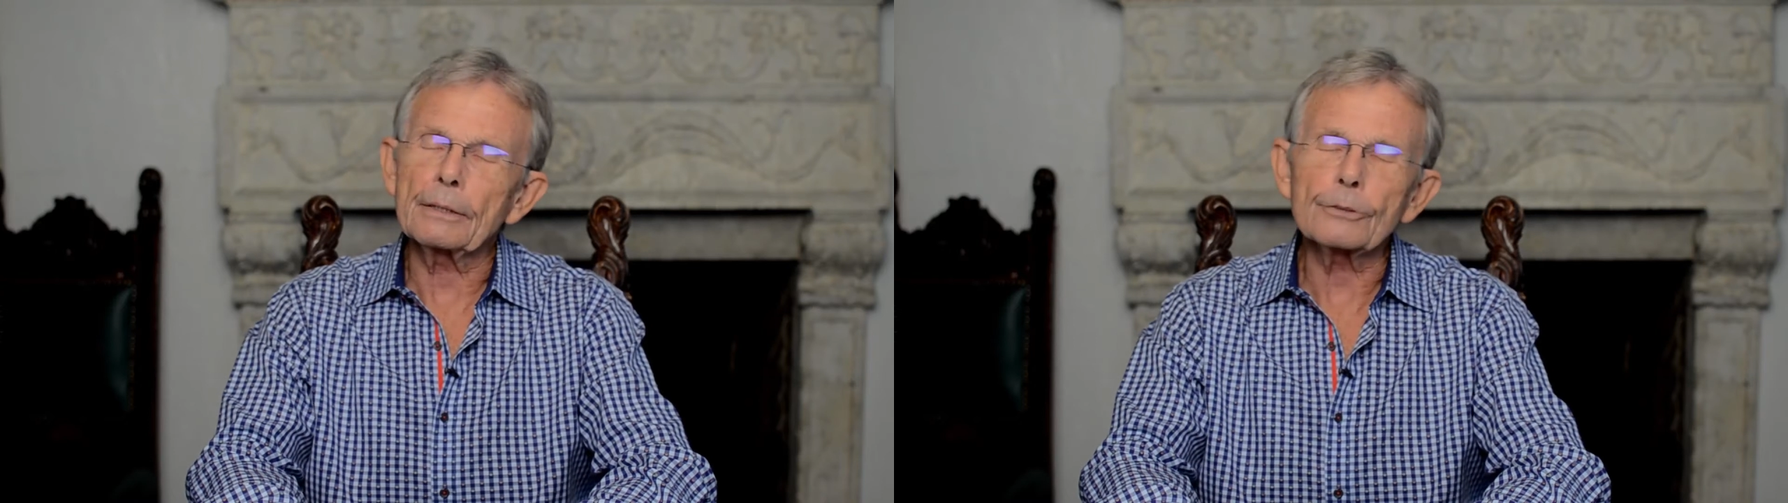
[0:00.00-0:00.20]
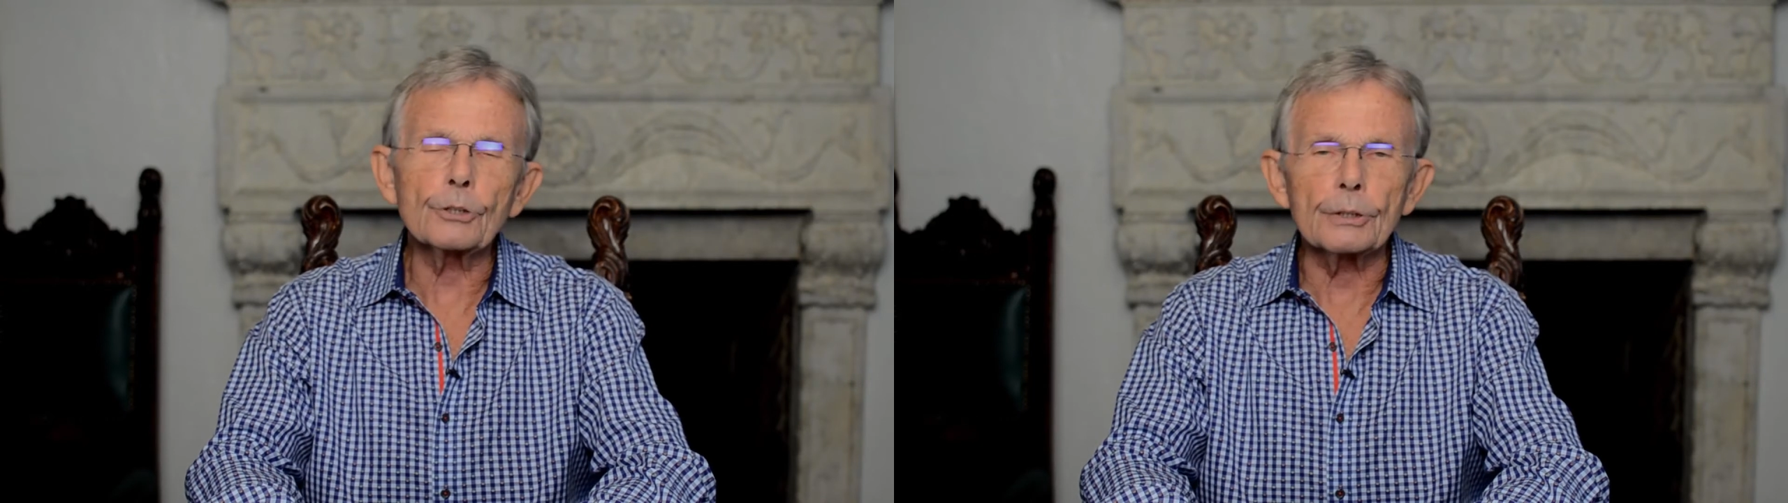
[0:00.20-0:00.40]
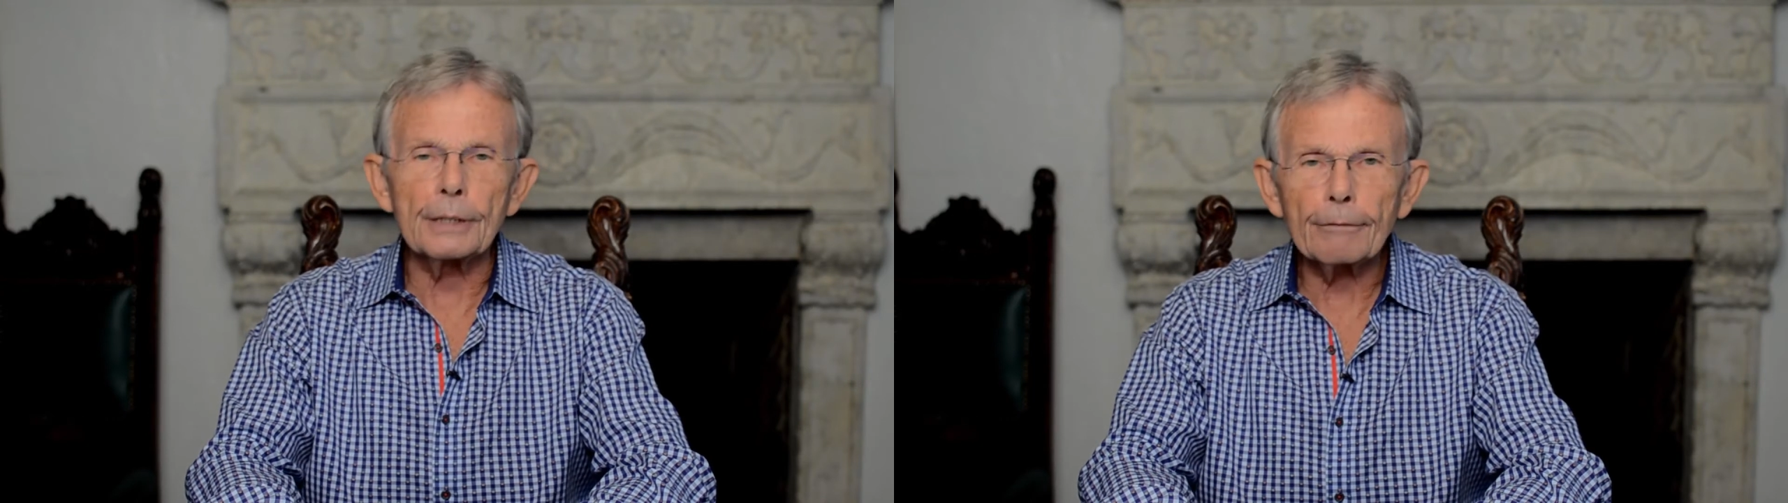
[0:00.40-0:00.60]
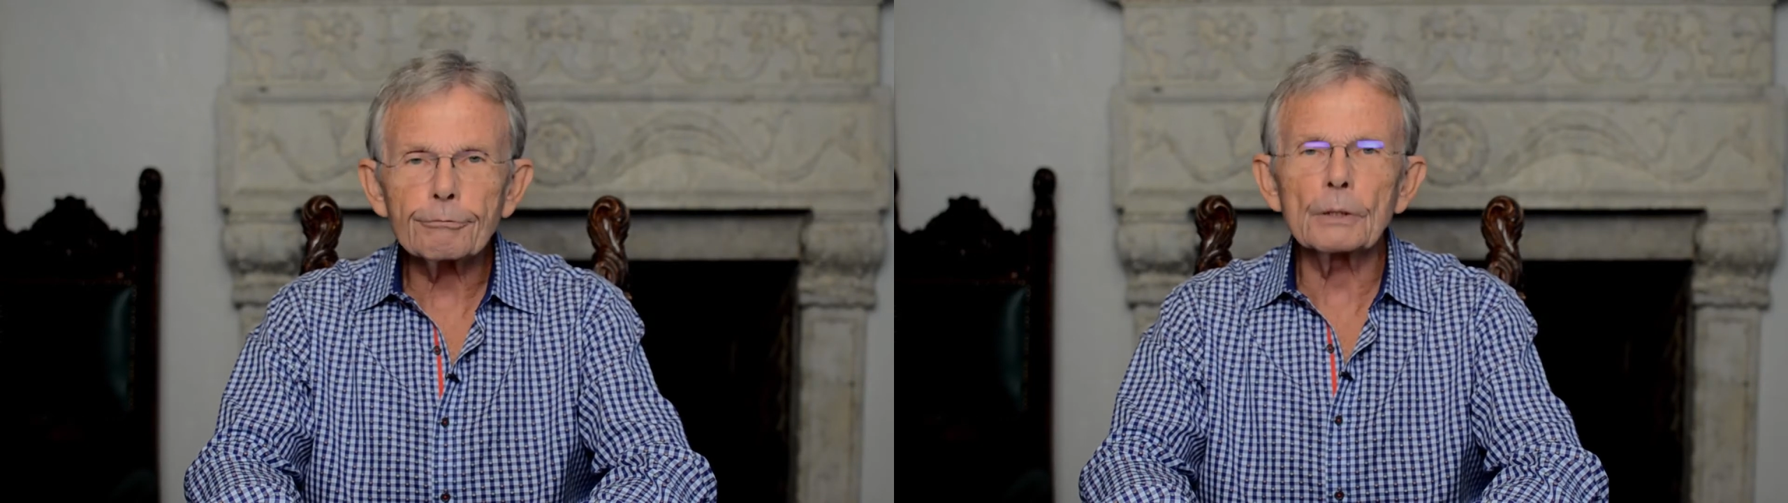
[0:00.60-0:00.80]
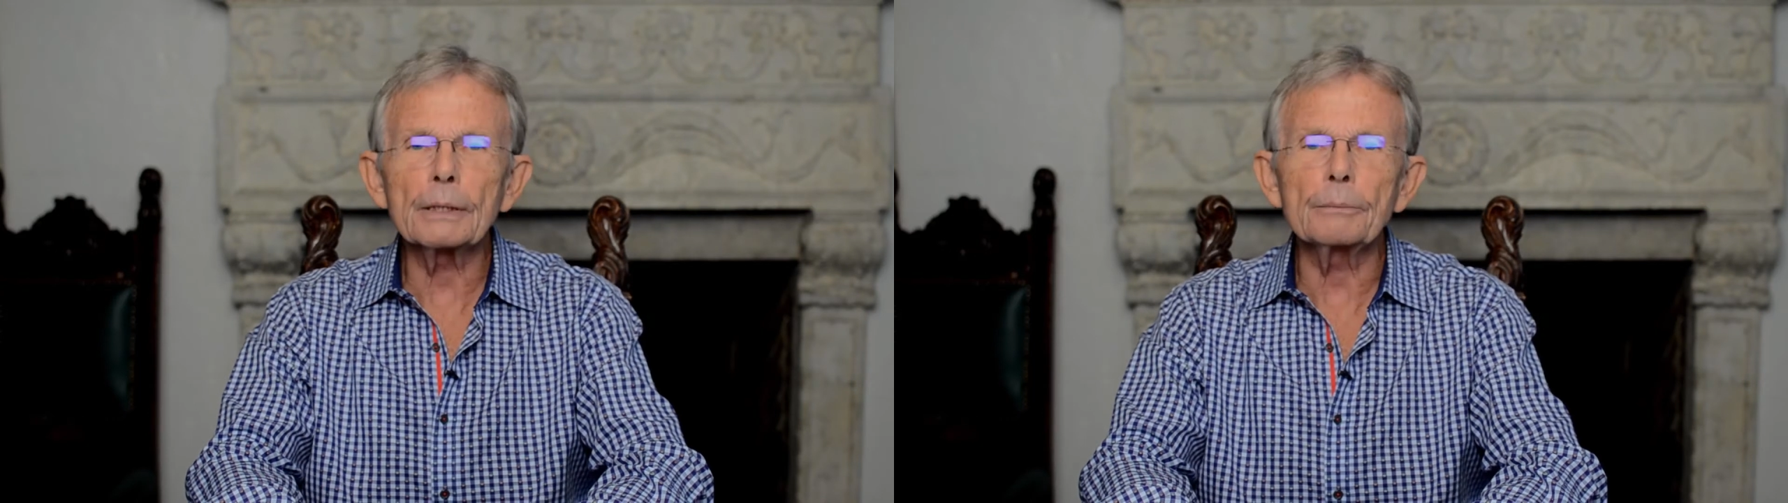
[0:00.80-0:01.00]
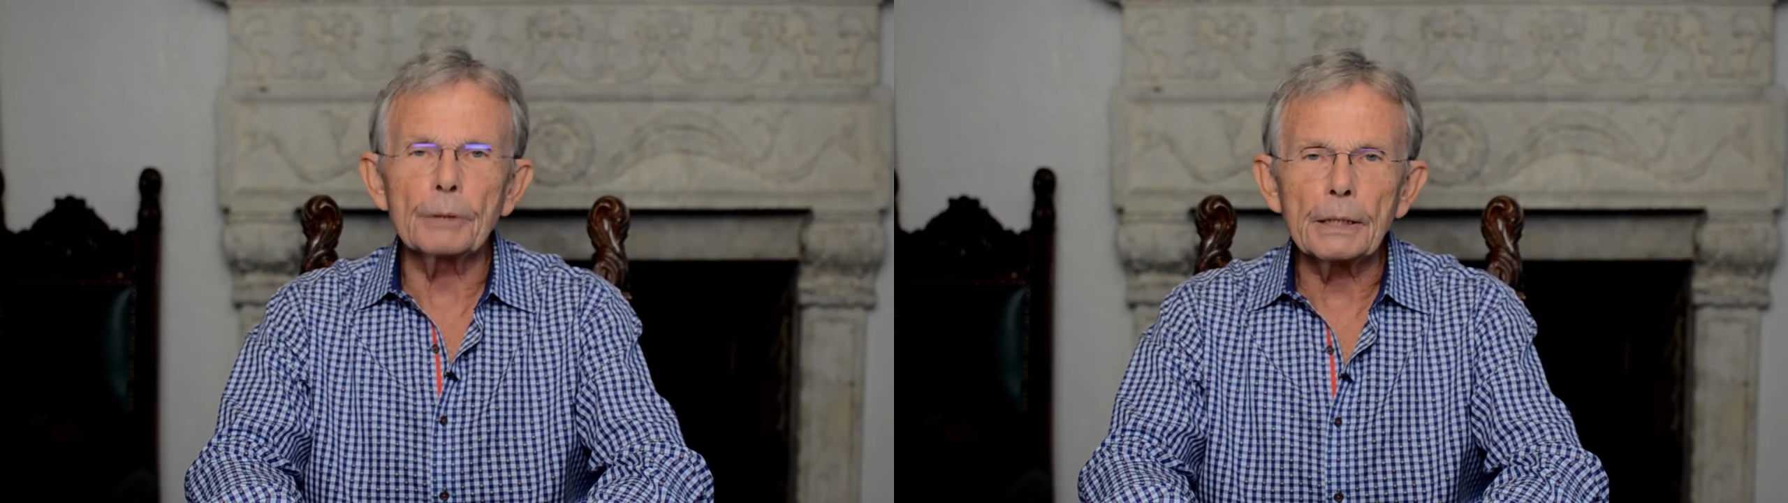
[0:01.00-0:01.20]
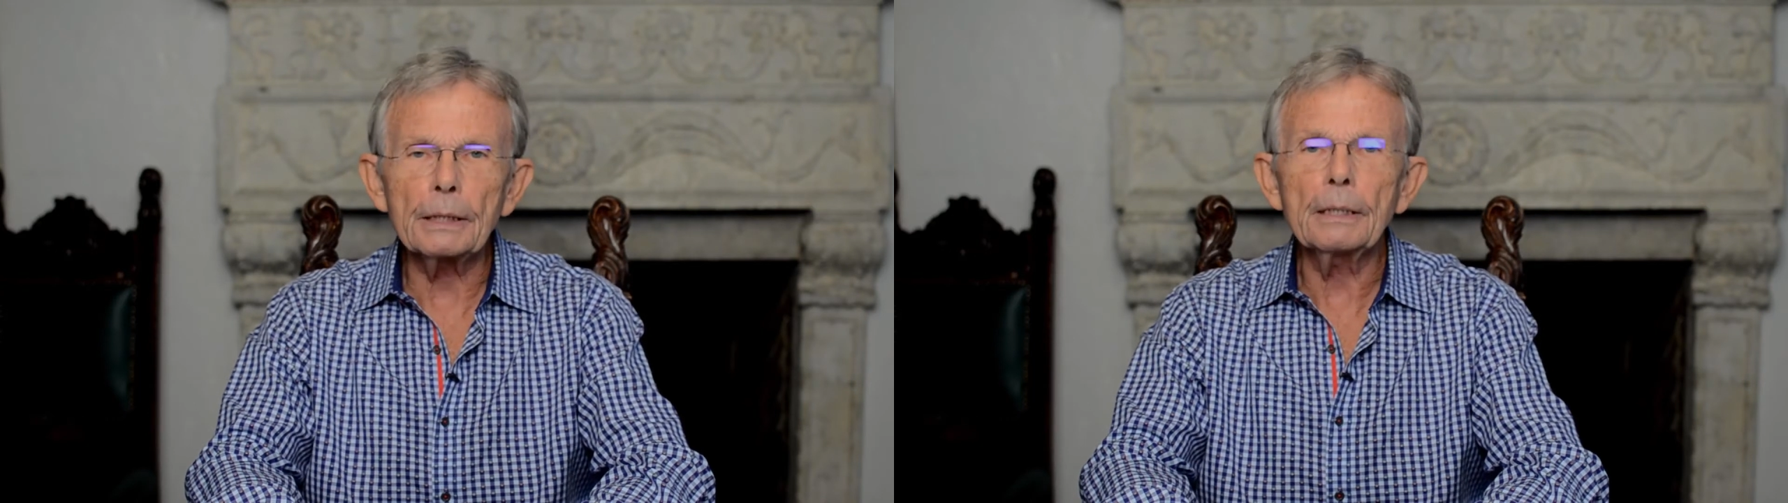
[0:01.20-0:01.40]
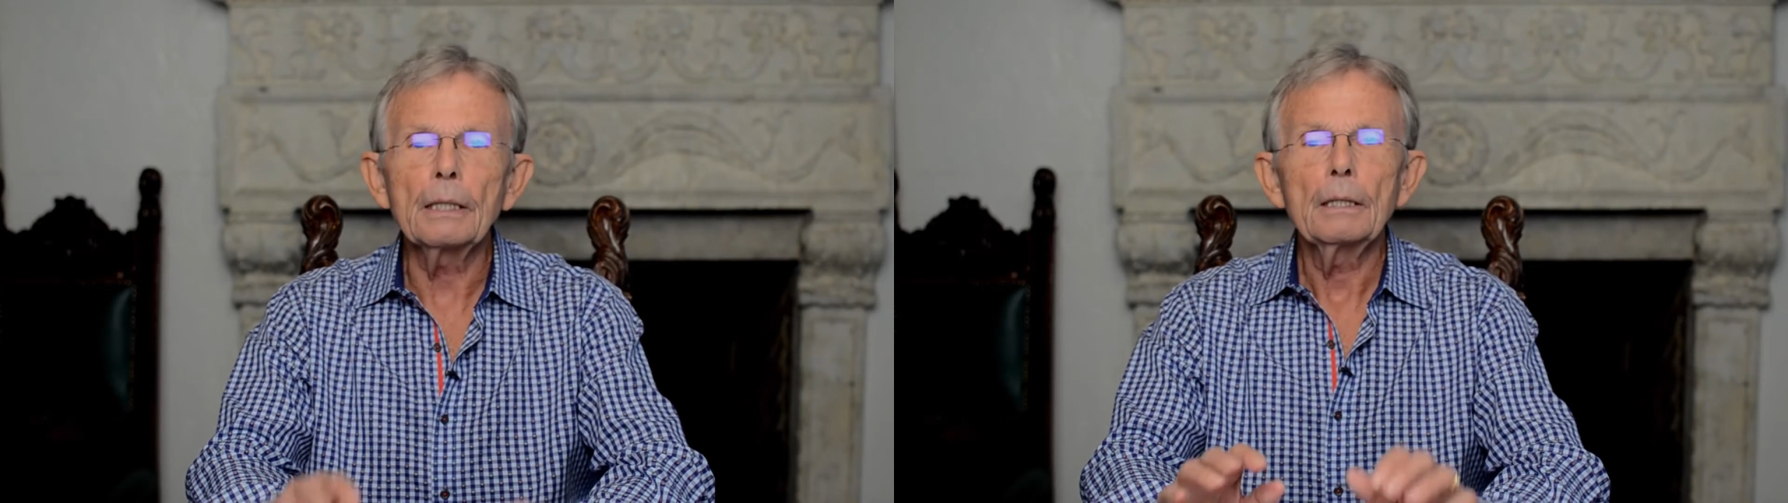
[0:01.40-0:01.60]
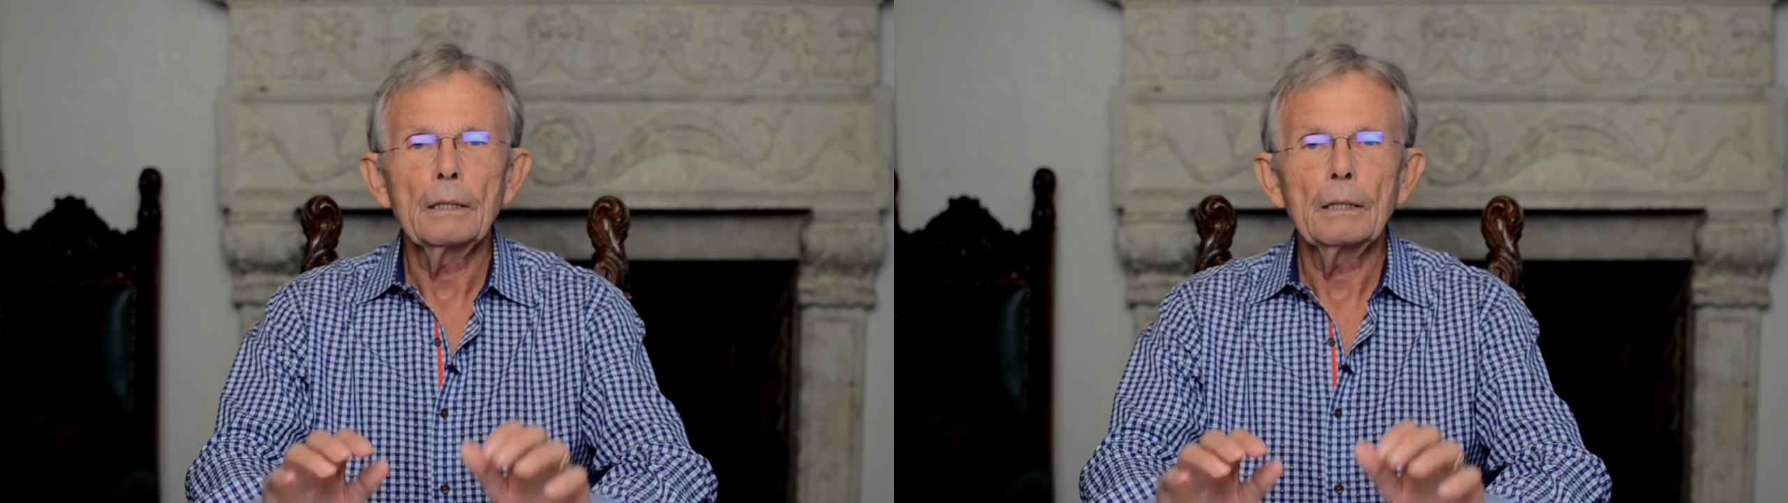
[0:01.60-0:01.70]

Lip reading: there should definitely be